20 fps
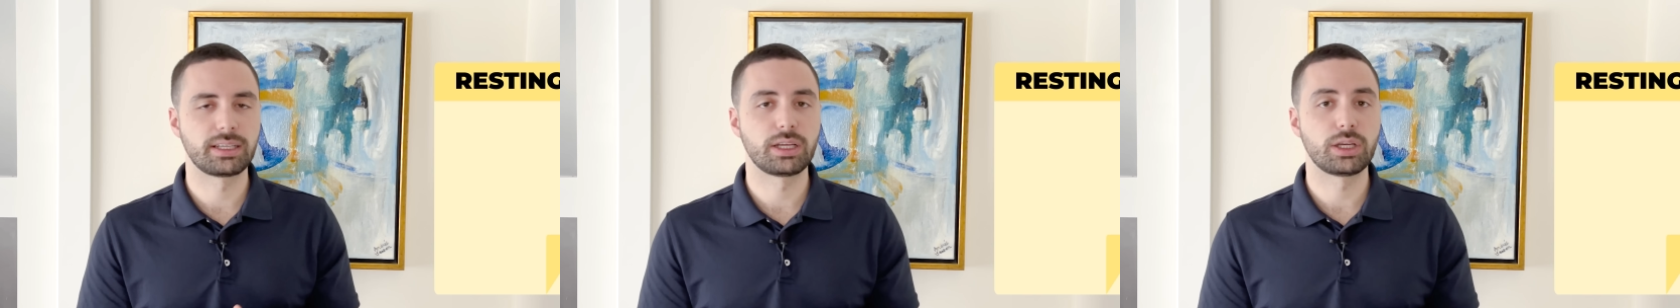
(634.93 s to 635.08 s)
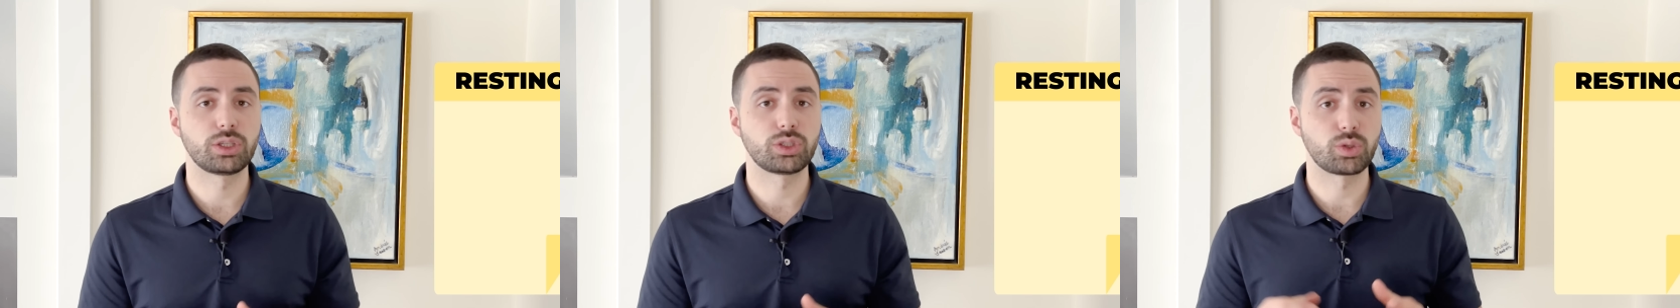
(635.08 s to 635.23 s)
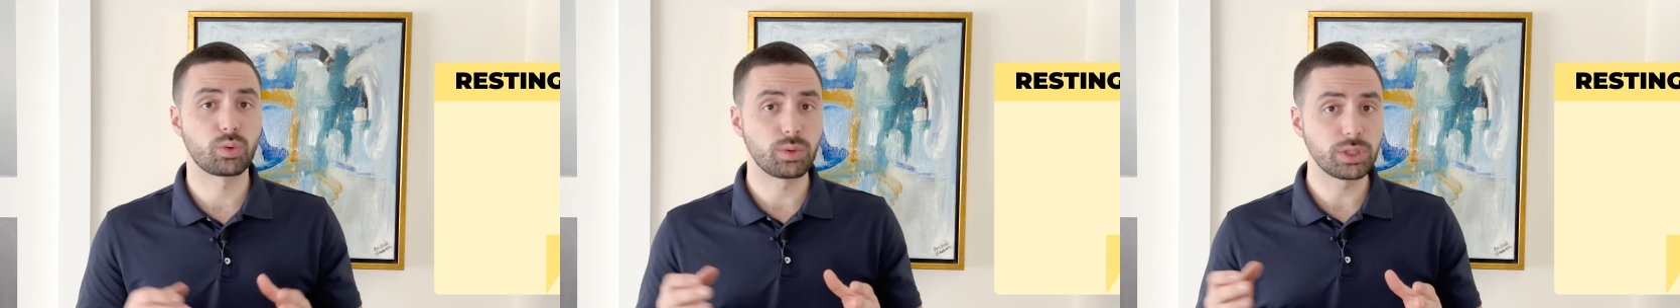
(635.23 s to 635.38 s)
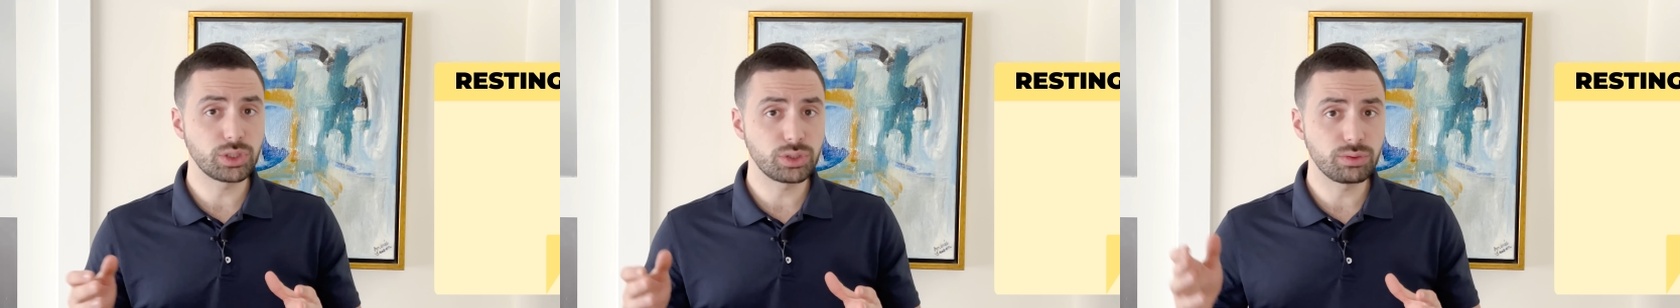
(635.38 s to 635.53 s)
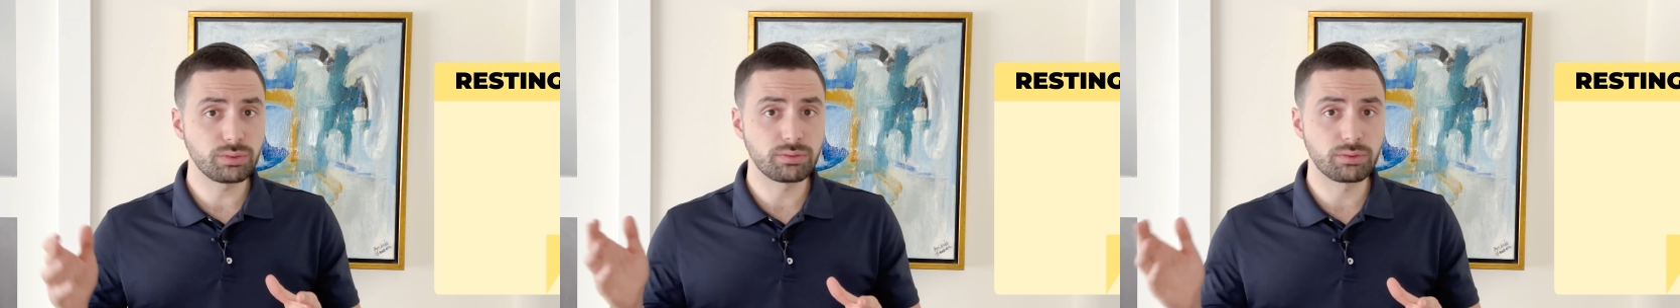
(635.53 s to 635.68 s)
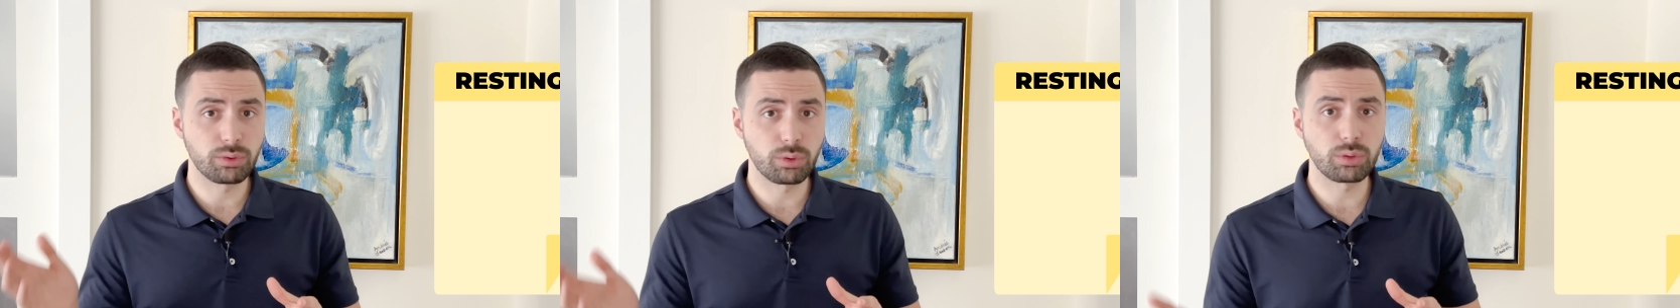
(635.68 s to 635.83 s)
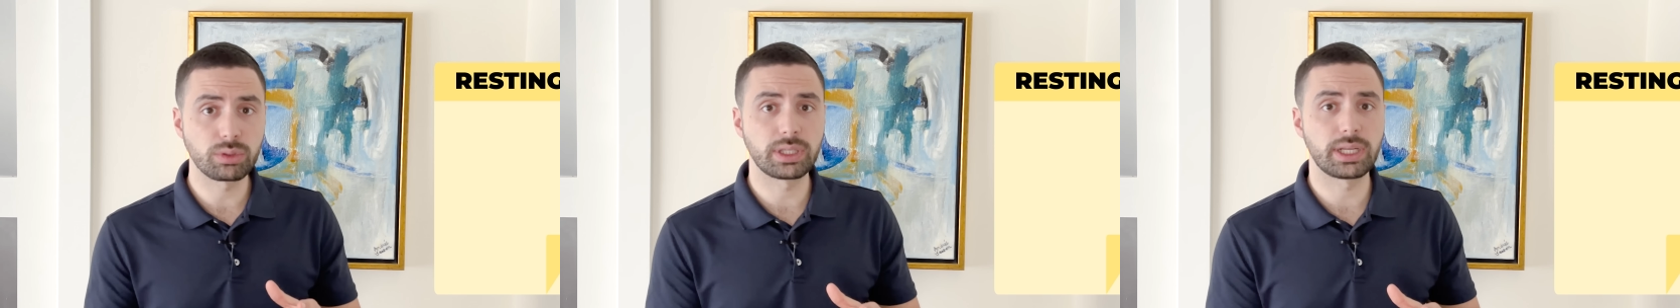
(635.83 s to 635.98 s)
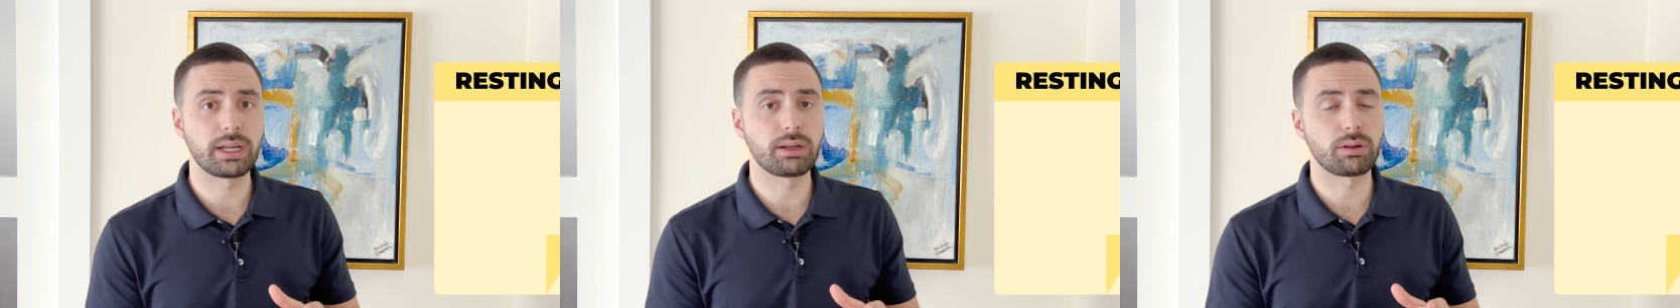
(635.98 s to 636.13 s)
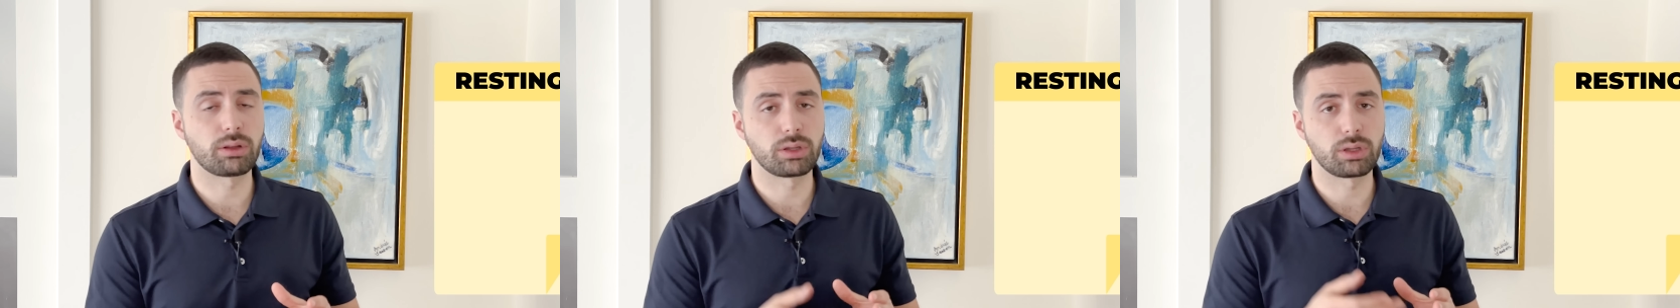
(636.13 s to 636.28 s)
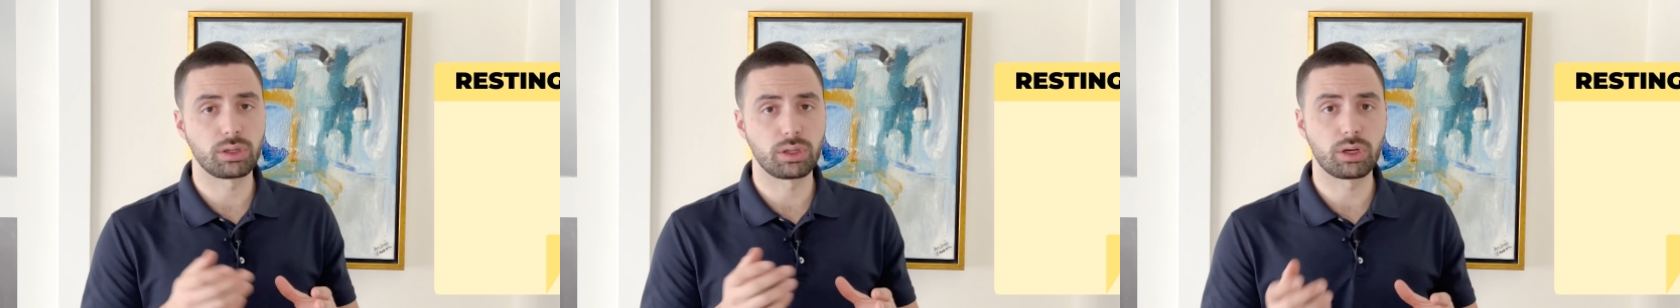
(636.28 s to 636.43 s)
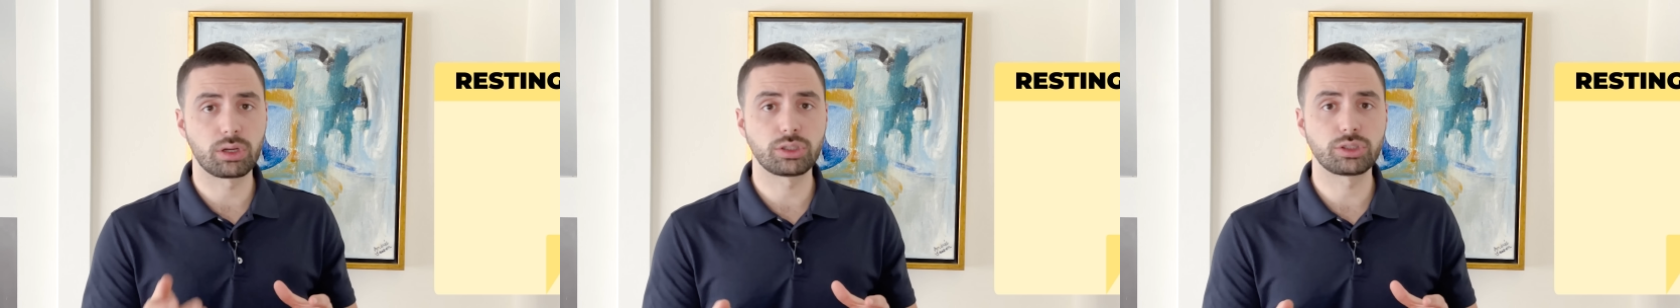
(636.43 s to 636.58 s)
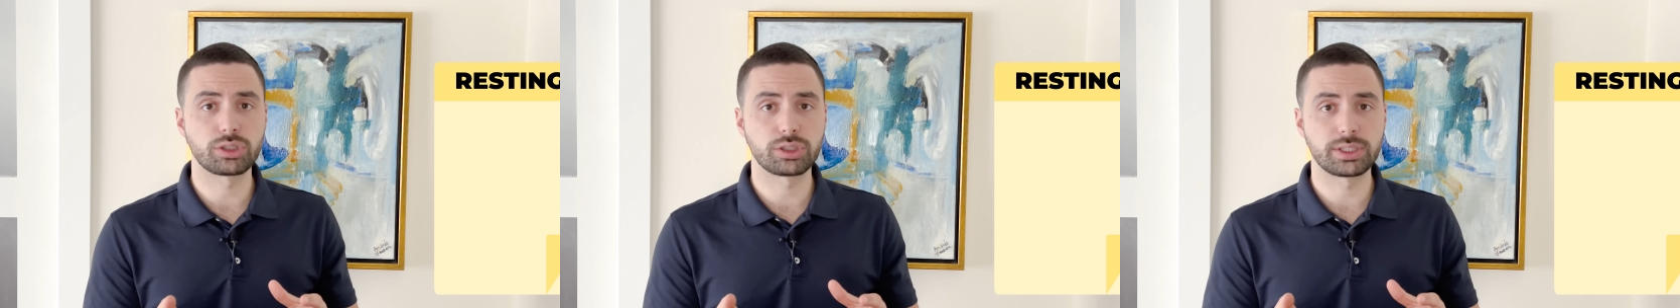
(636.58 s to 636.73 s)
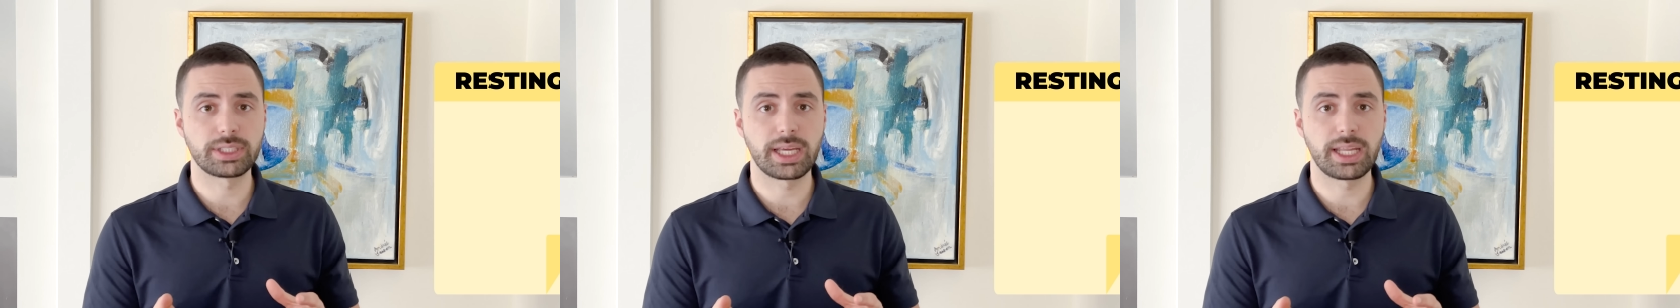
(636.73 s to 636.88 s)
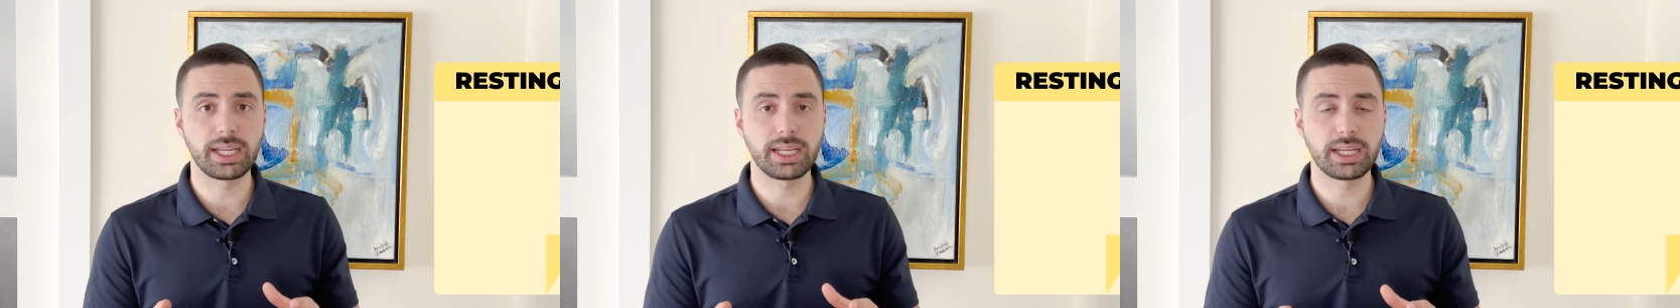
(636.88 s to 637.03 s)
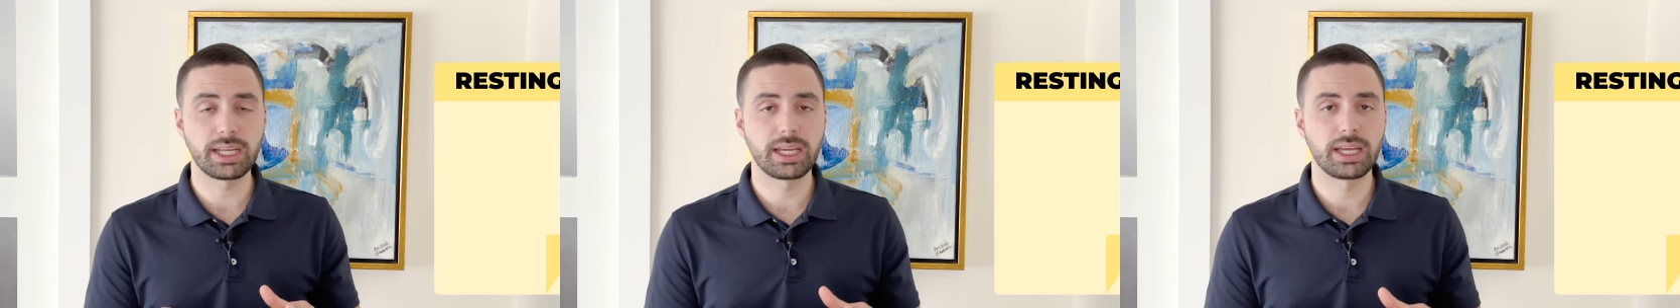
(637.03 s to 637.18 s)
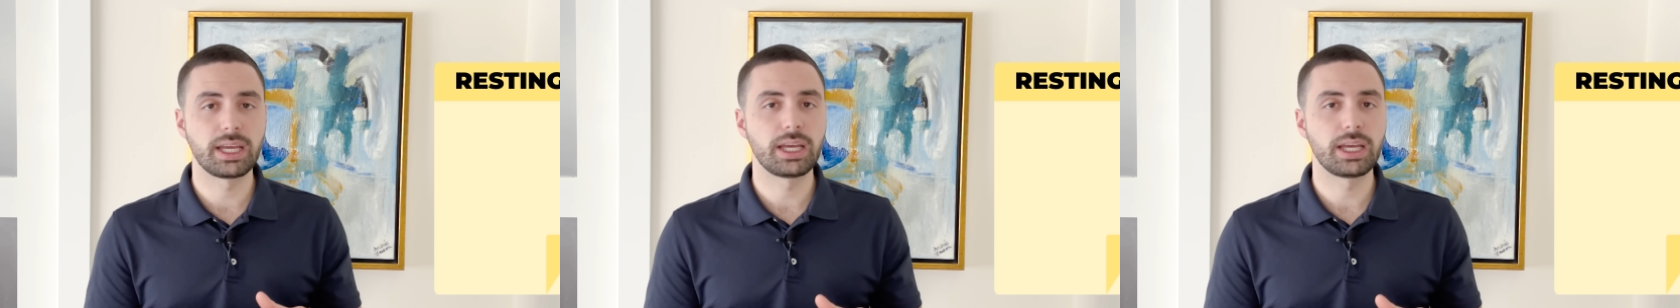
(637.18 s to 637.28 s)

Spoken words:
So once you've rolled it out on the larger setting,